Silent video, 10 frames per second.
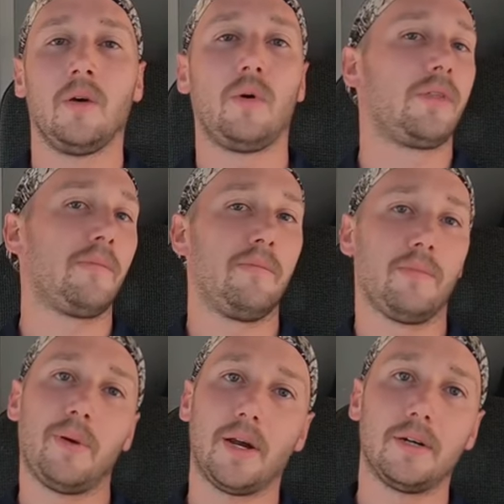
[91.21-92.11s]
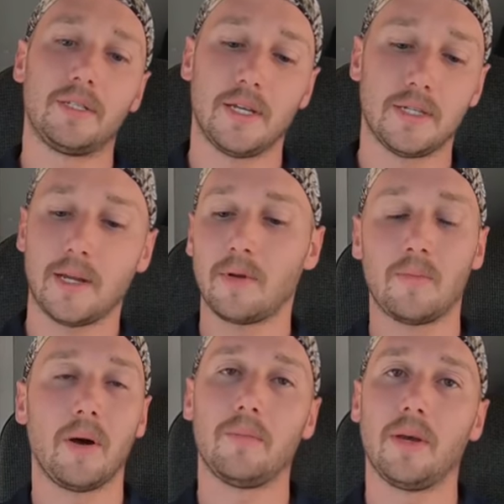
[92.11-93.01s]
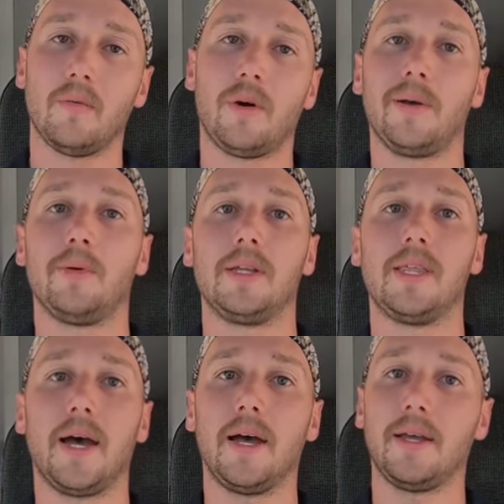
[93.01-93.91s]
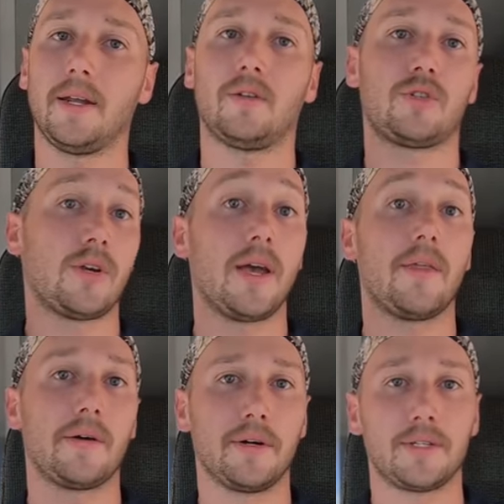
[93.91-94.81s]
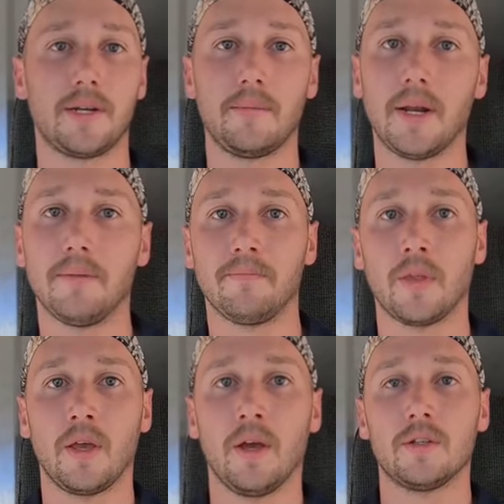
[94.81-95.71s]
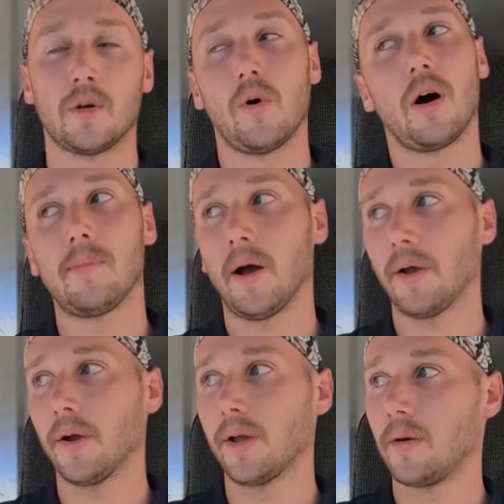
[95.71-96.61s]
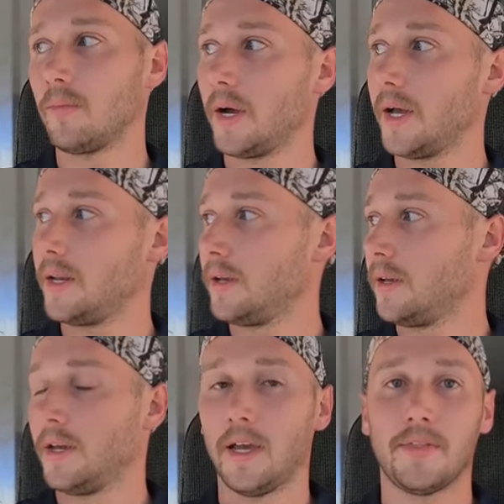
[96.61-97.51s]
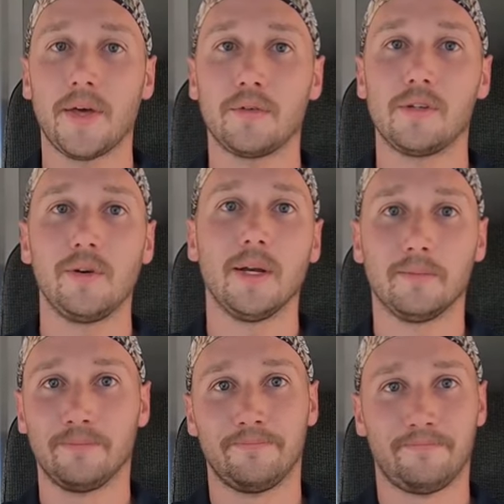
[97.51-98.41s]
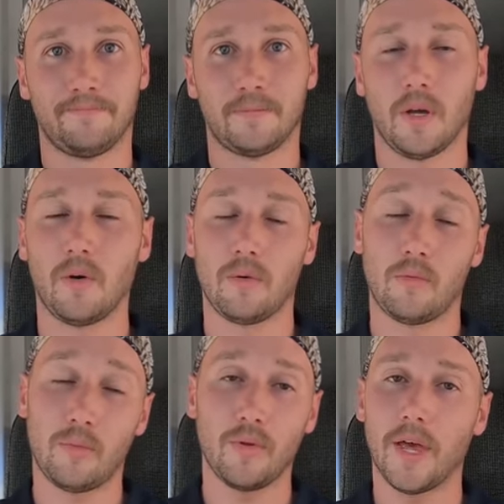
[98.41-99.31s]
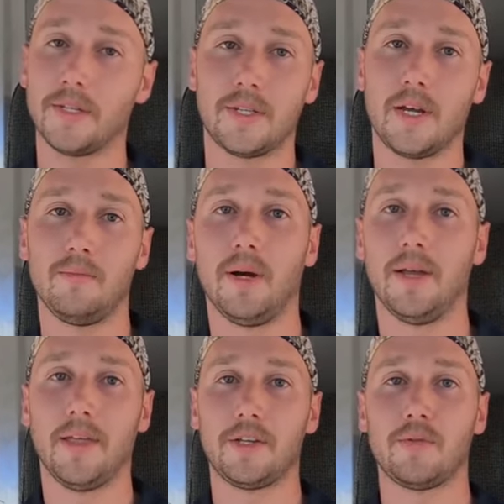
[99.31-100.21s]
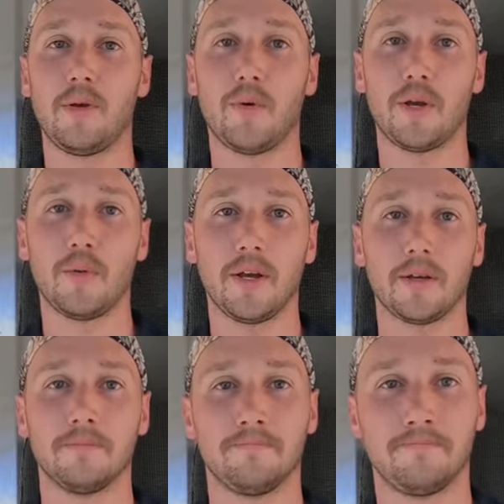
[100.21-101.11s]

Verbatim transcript: with a pedal assist. I'm gonna pump it while I bleed that and I'll show you how that looks in a minute. So we'll hop out here, get them bled, and that'll do it. and we will pull that stud, but that should be pretty quick.